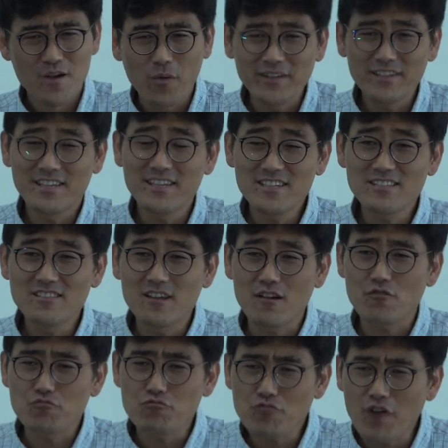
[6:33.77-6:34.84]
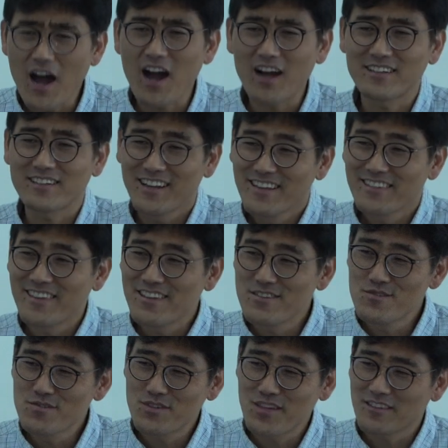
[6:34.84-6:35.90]
when He's the rock that
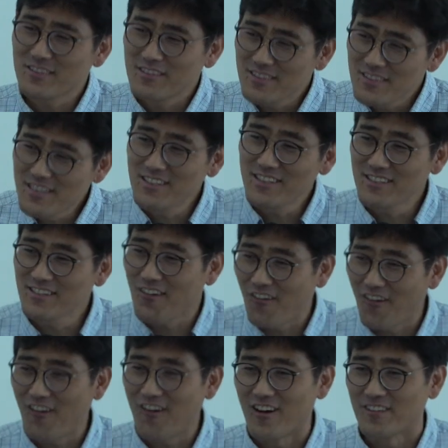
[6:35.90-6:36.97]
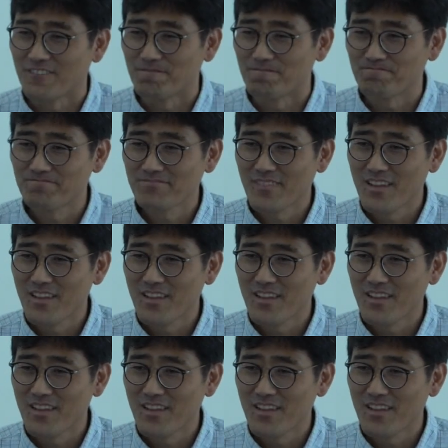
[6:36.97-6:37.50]
you can lean on,